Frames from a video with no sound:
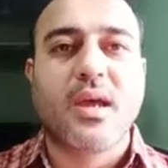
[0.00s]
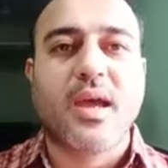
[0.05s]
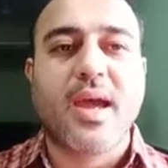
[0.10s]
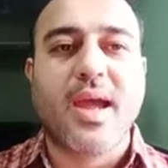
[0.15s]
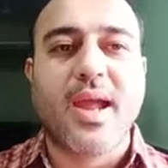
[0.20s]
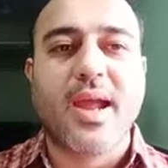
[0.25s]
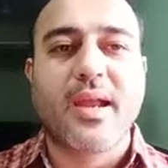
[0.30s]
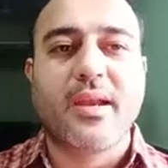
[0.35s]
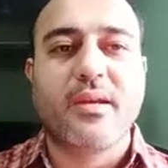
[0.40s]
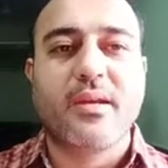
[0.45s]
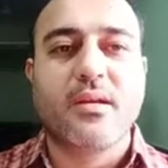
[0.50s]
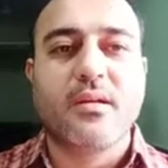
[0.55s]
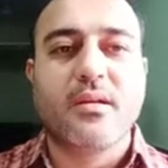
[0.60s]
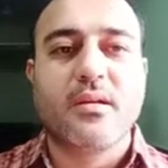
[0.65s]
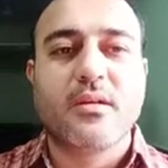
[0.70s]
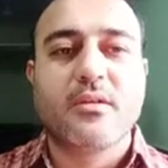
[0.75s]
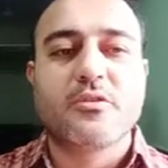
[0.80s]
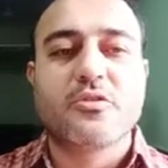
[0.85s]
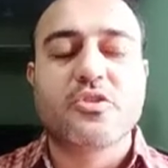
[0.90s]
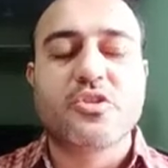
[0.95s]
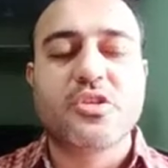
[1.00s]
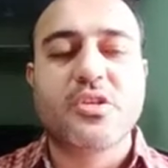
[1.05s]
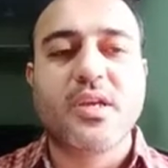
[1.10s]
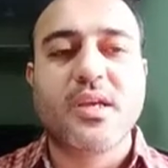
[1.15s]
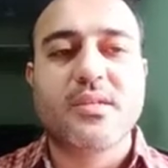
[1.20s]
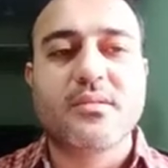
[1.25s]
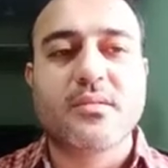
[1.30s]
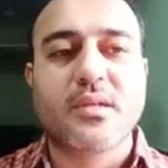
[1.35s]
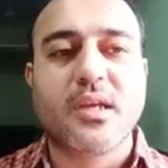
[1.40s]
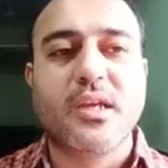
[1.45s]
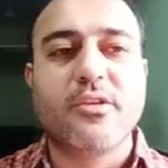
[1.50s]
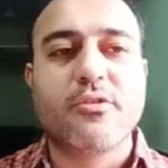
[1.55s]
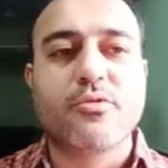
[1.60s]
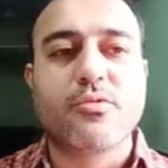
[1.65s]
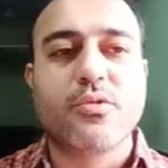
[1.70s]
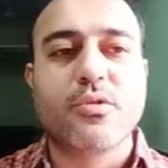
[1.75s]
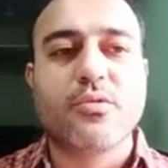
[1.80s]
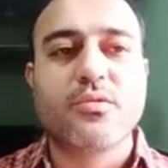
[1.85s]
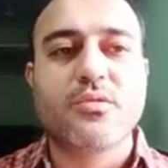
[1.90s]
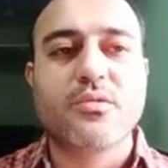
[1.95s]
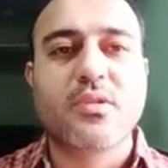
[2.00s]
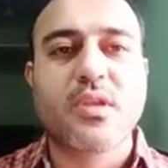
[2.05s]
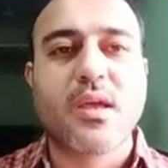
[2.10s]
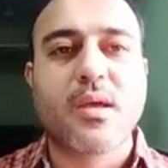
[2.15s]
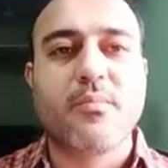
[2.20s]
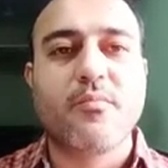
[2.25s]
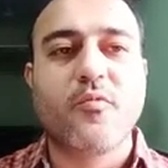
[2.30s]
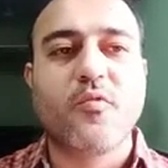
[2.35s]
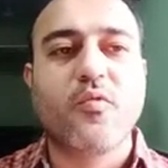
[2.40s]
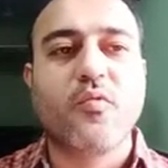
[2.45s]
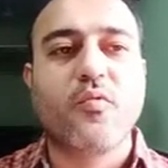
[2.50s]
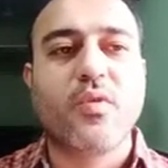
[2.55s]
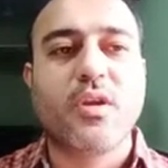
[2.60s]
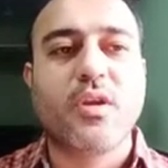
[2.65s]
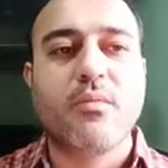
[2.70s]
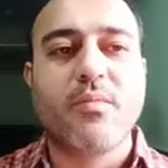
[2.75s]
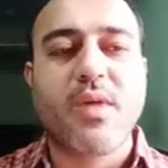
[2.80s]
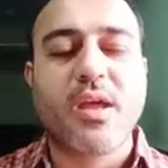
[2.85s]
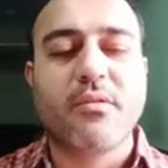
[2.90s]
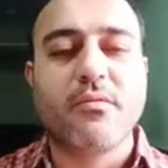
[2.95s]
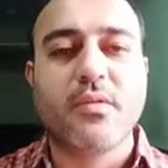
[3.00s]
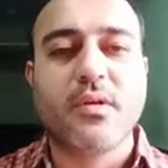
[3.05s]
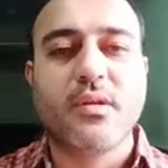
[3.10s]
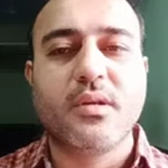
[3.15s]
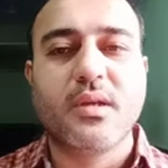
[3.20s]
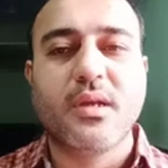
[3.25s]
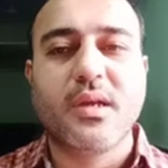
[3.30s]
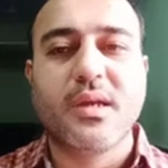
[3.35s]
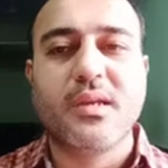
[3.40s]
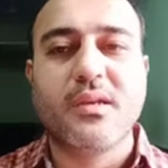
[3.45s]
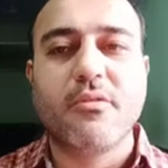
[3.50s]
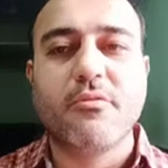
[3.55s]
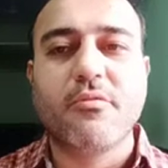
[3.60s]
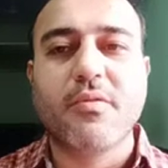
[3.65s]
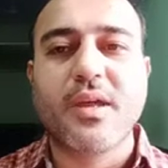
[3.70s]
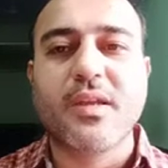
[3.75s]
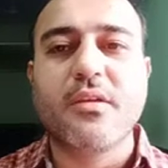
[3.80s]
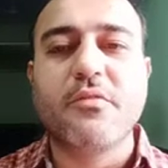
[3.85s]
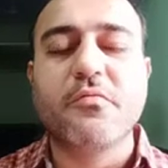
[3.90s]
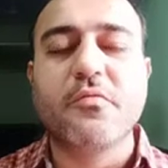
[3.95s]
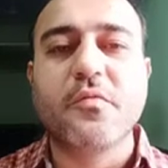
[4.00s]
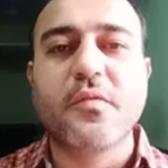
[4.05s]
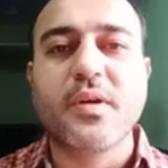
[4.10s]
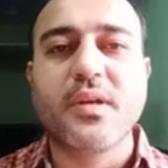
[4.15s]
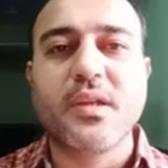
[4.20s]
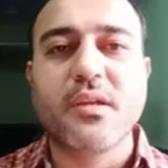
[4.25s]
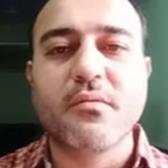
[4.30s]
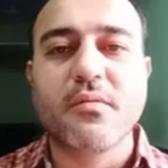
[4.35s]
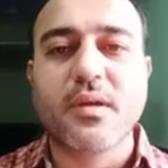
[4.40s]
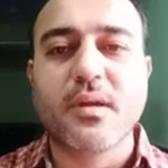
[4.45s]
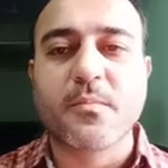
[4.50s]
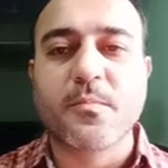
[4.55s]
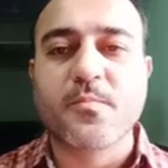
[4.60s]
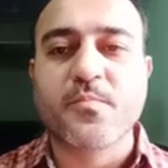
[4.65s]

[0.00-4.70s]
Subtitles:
and she has introduced them one by one in a very funny way.